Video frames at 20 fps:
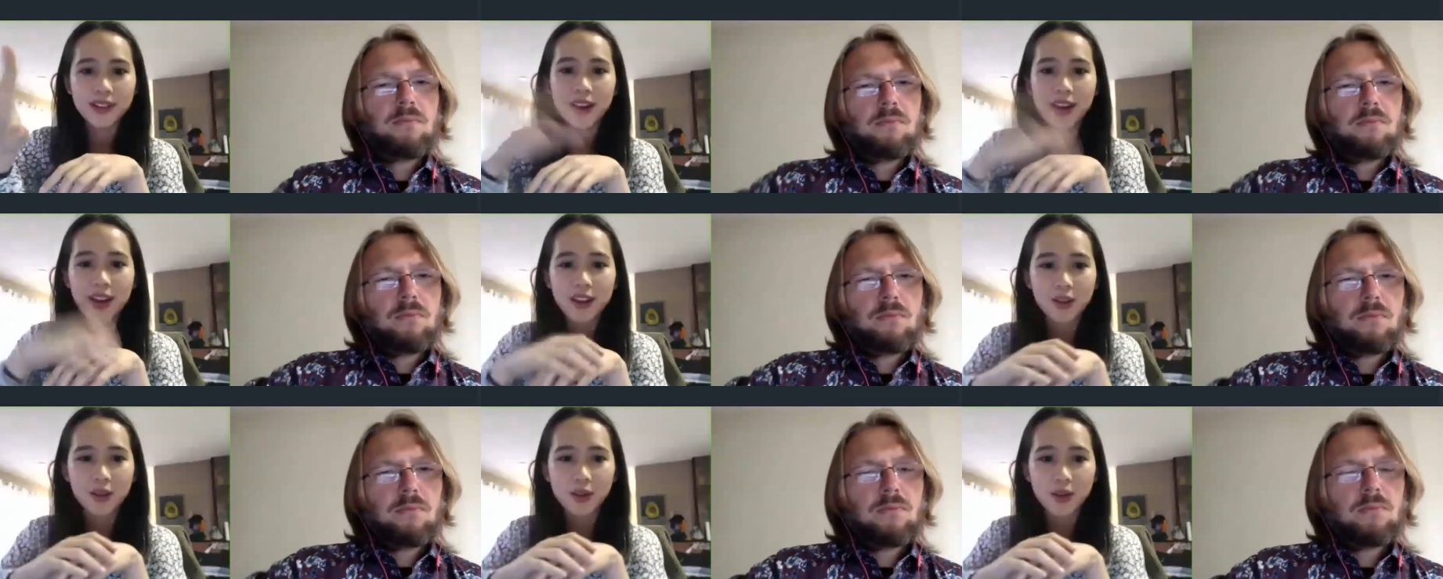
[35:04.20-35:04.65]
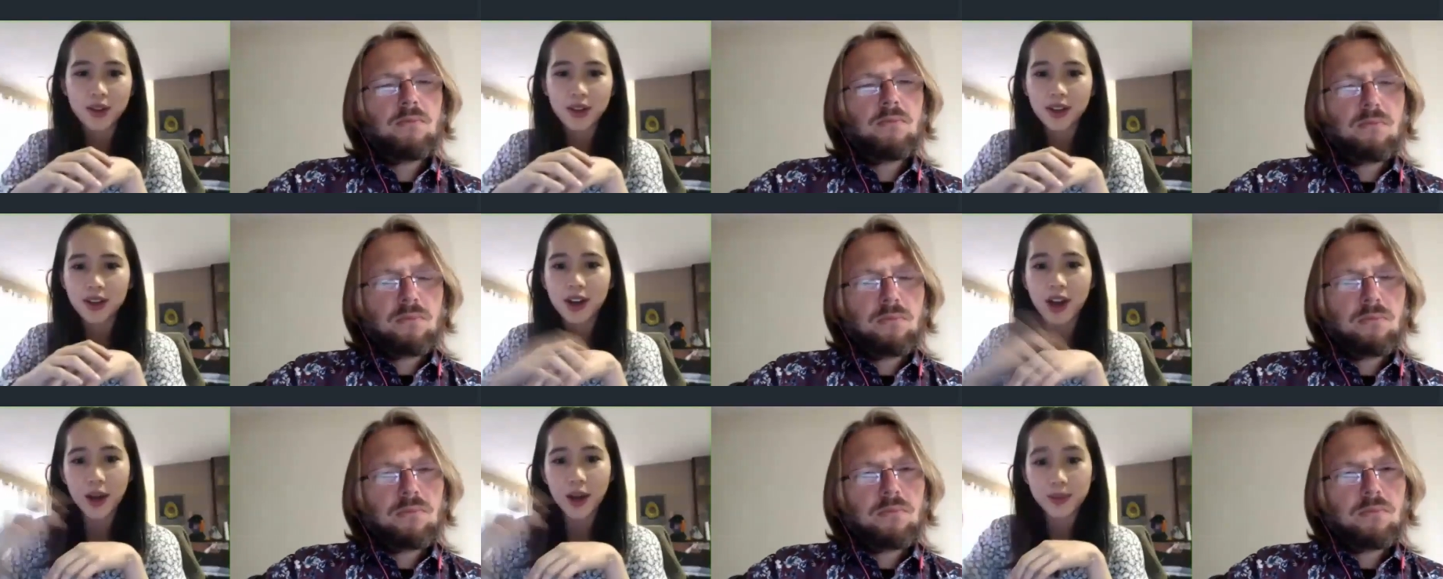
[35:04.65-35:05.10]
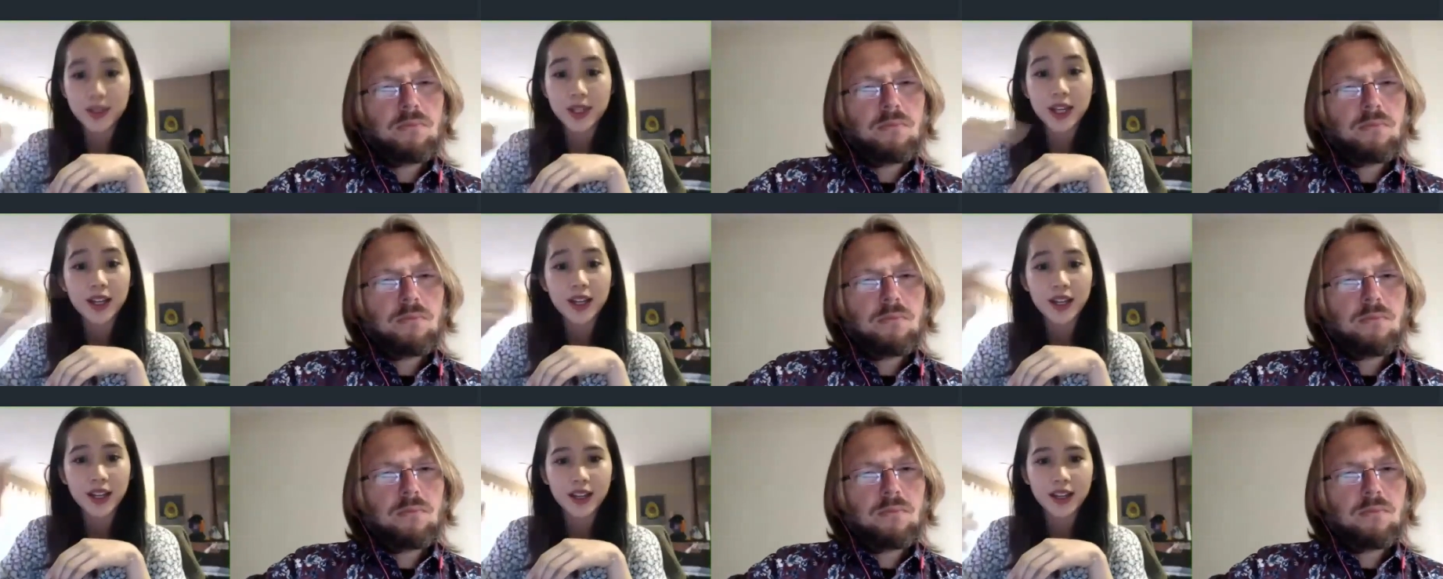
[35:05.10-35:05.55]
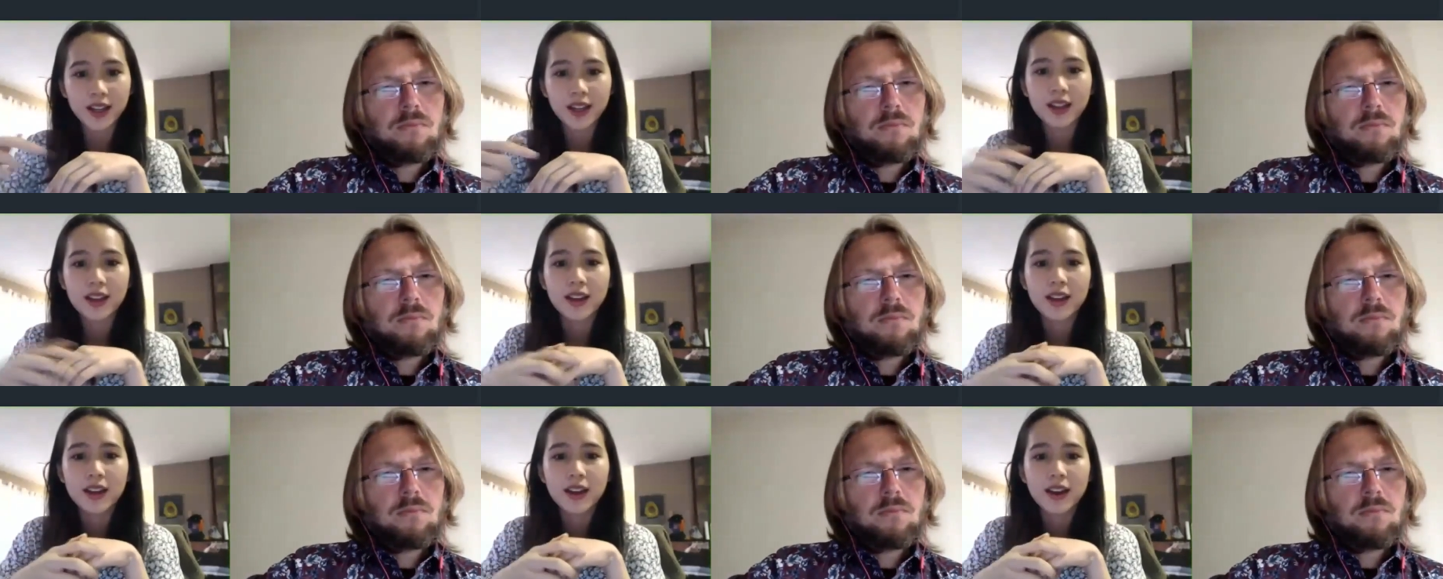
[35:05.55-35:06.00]
Speaker 1: that you're updating.
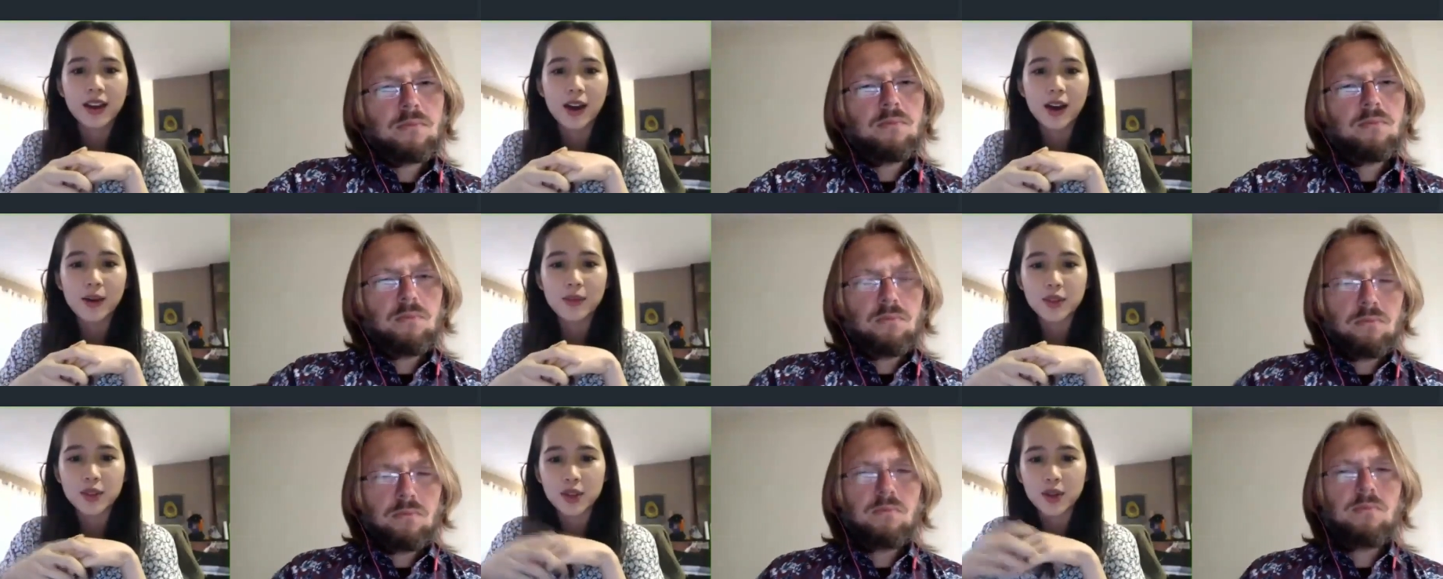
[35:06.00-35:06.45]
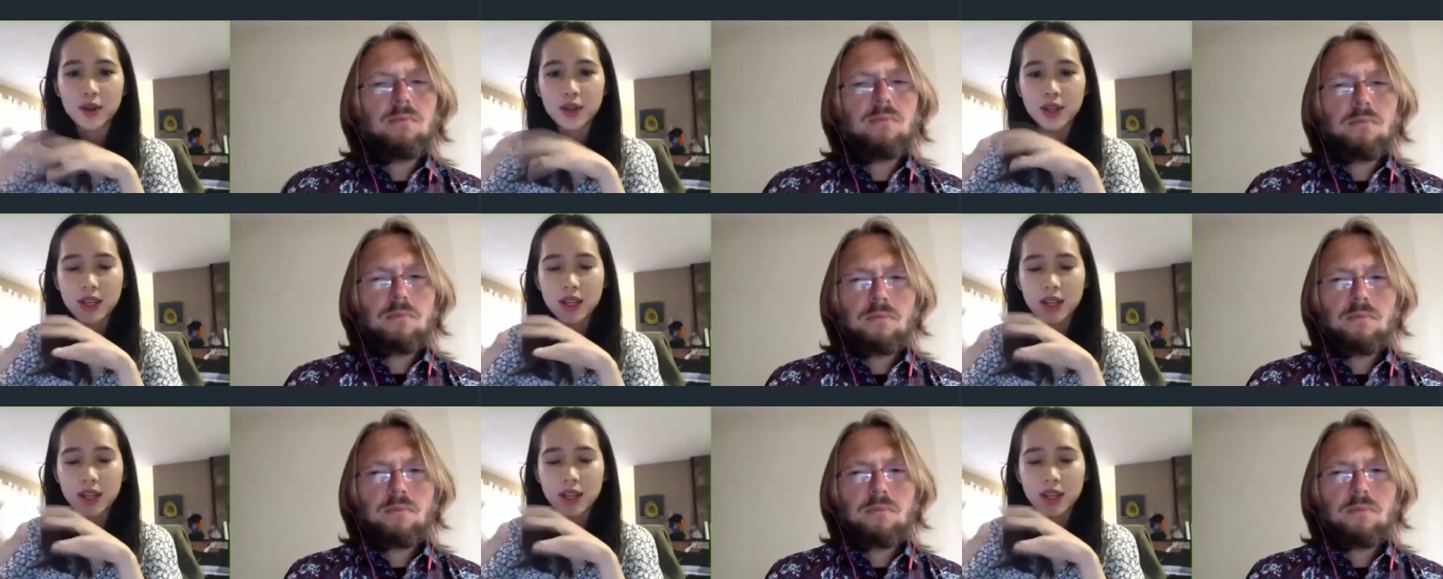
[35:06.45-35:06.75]
Um, so it,